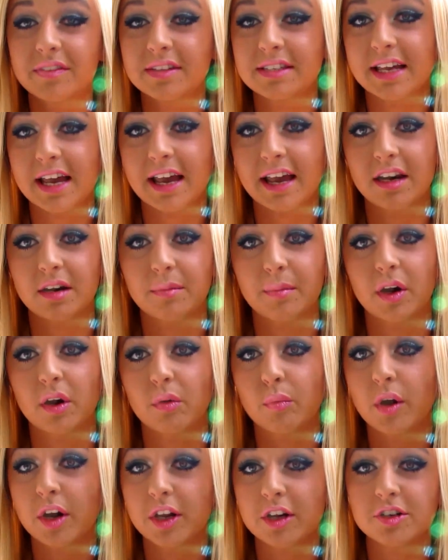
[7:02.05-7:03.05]
the day, no
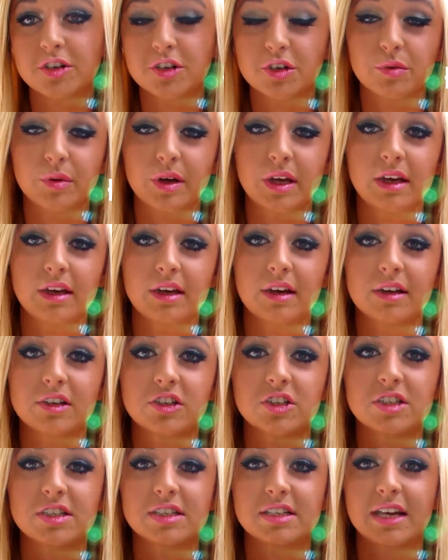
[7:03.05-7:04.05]
matter what you're doing,
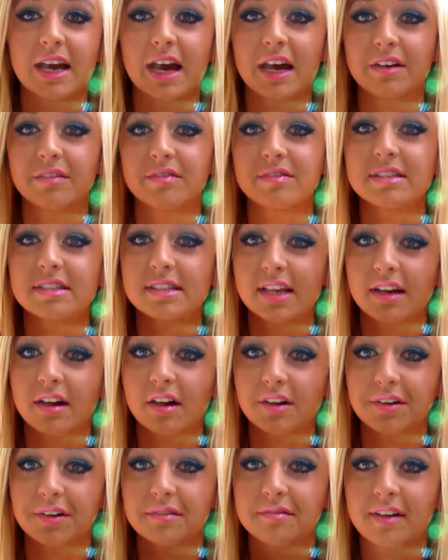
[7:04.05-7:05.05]
just to kind of set it
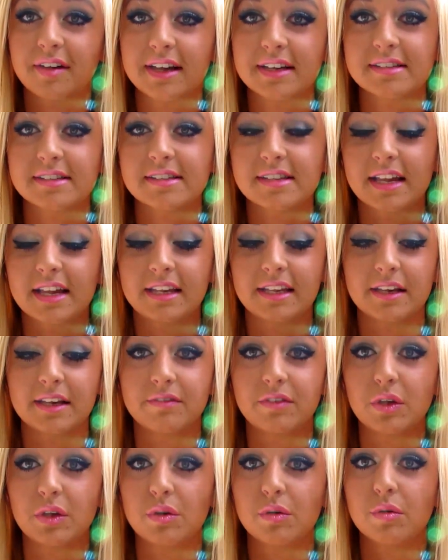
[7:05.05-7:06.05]
on your face and
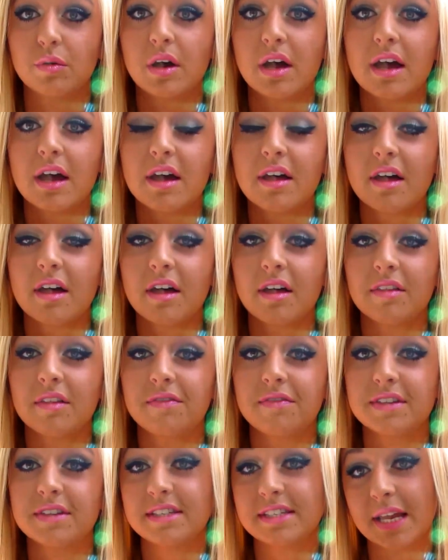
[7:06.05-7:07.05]
give you
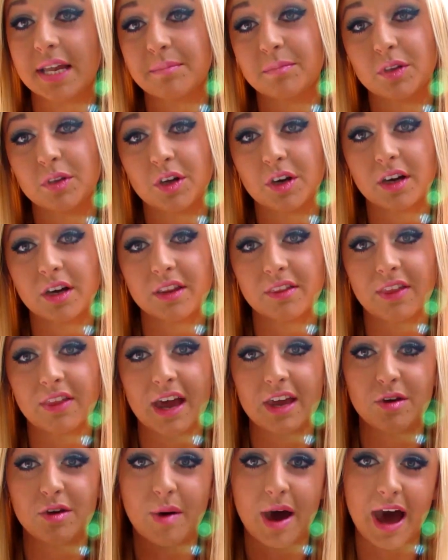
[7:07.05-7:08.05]
the same look
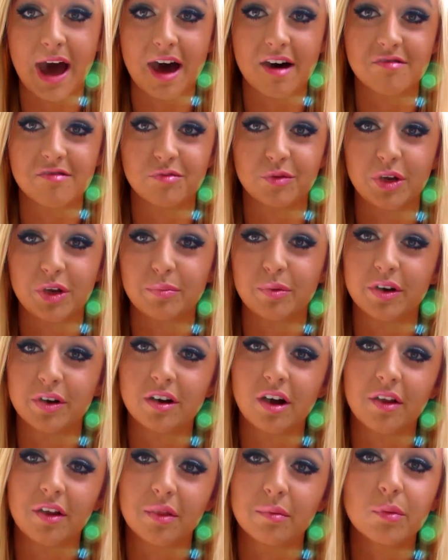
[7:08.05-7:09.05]
that you have when you put it
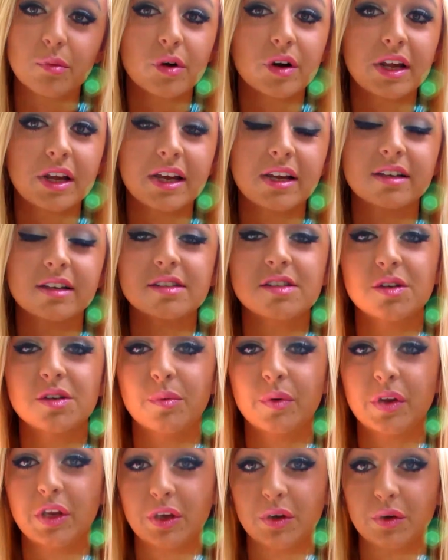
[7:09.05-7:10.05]
on in the morning to
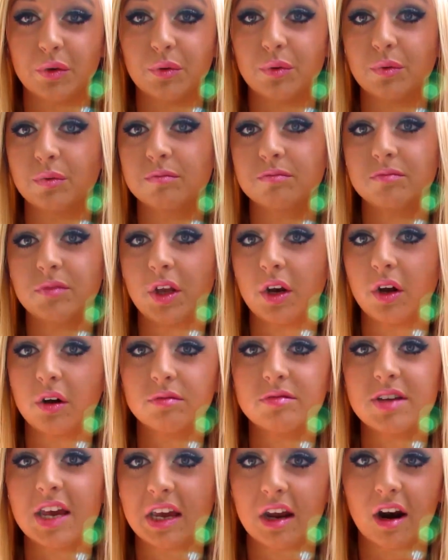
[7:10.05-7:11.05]
when you
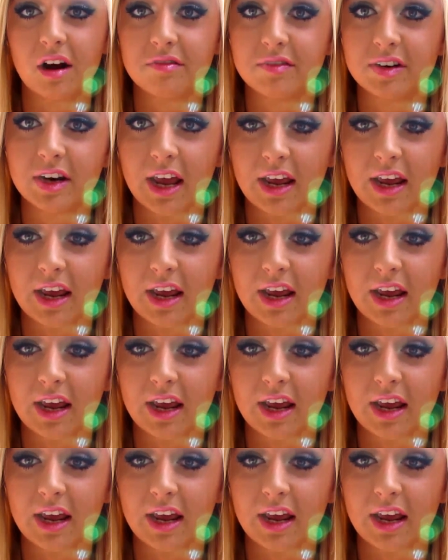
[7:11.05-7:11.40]
take it off at